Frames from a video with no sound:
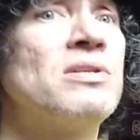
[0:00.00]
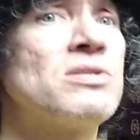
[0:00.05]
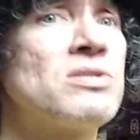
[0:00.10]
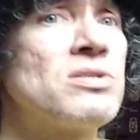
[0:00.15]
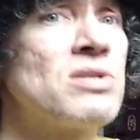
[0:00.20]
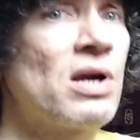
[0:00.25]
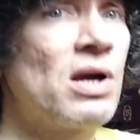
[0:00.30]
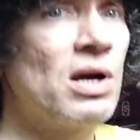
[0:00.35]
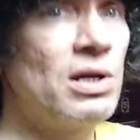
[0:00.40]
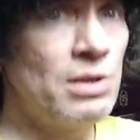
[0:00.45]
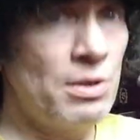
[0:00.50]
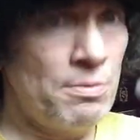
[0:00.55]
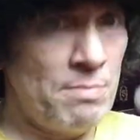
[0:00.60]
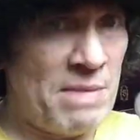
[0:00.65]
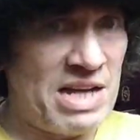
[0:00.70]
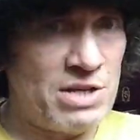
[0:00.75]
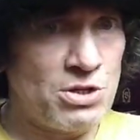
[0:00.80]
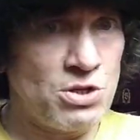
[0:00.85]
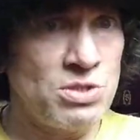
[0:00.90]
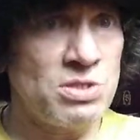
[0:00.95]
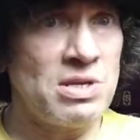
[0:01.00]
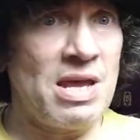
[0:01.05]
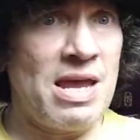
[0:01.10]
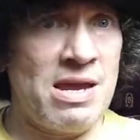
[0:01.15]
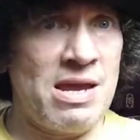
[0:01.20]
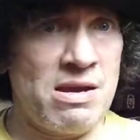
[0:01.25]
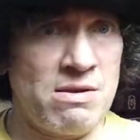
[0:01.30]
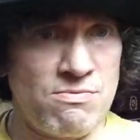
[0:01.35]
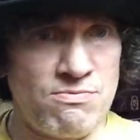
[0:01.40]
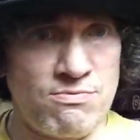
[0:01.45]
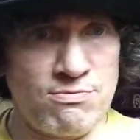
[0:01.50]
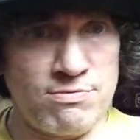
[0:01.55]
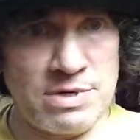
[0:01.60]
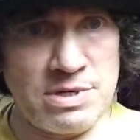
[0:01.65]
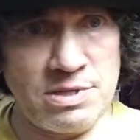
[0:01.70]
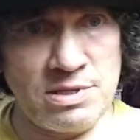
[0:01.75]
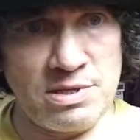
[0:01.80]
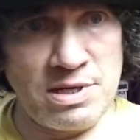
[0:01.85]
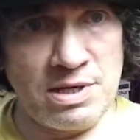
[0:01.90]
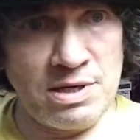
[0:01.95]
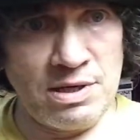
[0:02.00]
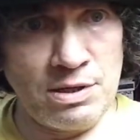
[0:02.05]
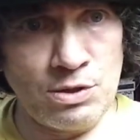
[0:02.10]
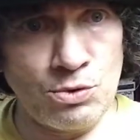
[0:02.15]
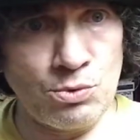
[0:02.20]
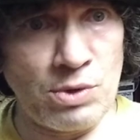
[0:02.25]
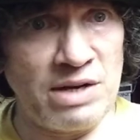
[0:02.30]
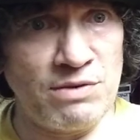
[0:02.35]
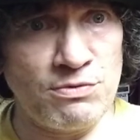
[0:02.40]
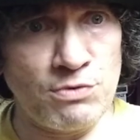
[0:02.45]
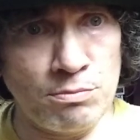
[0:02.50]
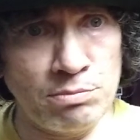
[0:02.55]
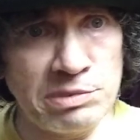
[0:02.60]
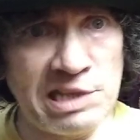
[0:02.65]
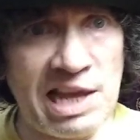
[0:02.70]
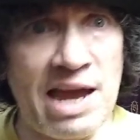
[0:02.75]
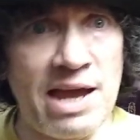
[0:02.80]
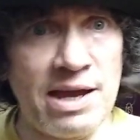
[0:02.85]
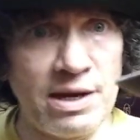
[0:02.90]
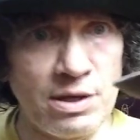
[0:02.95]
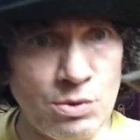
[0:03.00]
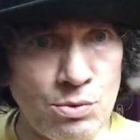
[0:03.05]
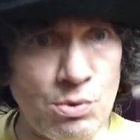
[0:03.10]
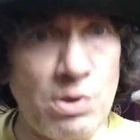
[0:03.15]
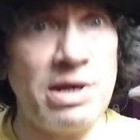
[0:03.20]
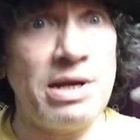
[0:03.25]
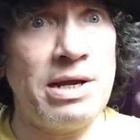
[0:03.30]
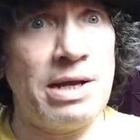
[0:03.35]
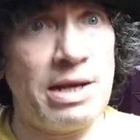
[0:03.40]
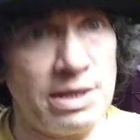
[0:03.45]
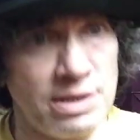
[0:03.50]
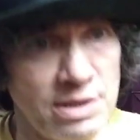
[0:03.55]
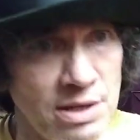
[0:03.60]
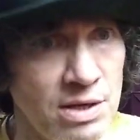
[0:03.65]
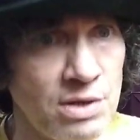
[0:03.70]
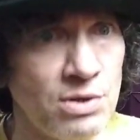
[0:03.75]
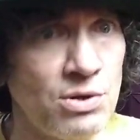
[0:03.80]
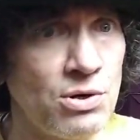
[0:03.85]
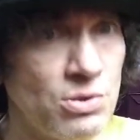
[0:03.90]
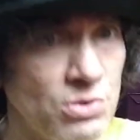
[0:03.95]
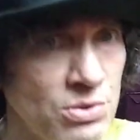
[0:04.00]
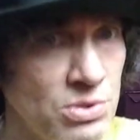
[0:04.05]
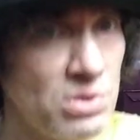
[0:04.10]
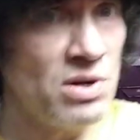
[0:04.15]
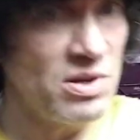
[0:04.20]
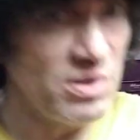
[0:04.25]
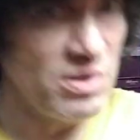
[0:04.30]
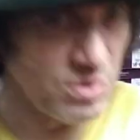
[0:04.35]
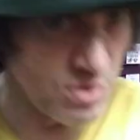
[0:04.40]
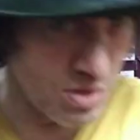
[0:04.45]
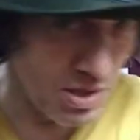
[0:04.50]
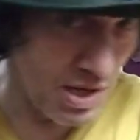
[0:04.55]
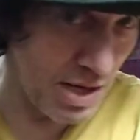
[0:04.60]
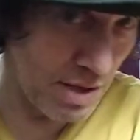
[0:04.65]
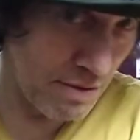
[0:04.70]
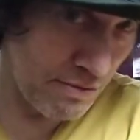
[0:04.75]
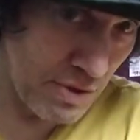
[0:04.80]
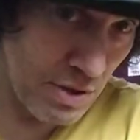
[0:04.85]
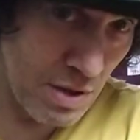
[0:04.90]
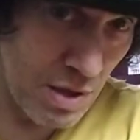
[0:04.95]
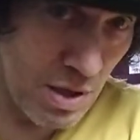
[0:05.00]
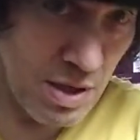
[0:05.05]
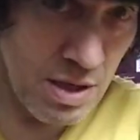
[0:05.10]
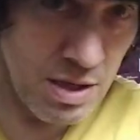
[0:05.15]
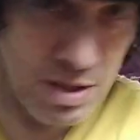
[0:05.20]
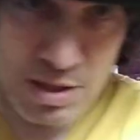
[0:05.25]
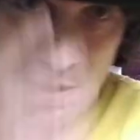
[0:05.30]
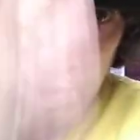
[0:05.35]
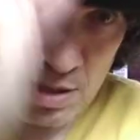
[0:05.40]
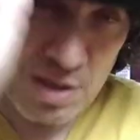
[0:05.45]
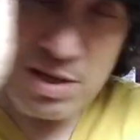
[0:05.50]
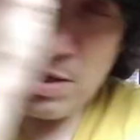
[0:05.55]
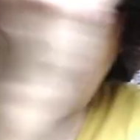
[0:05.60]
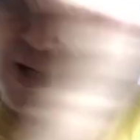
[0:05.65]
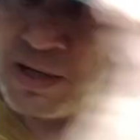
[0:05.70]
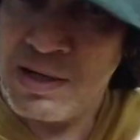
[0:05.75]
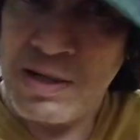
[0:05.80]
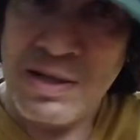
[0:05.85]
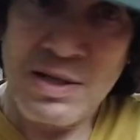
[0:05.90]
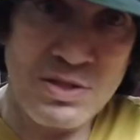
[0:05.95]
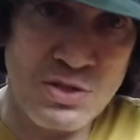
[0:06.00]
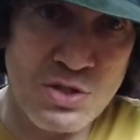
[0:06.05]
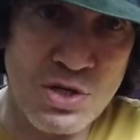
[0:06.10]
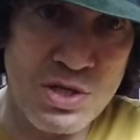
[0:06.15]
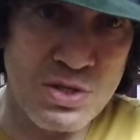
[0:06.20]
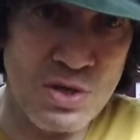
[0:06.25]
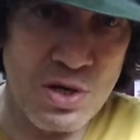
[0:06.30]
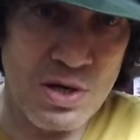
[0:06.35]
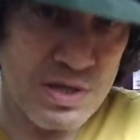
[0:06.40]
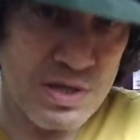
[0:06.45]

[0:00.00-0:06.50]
This is the color that matches everything. Great for black, gray, earth tones, navy. It's just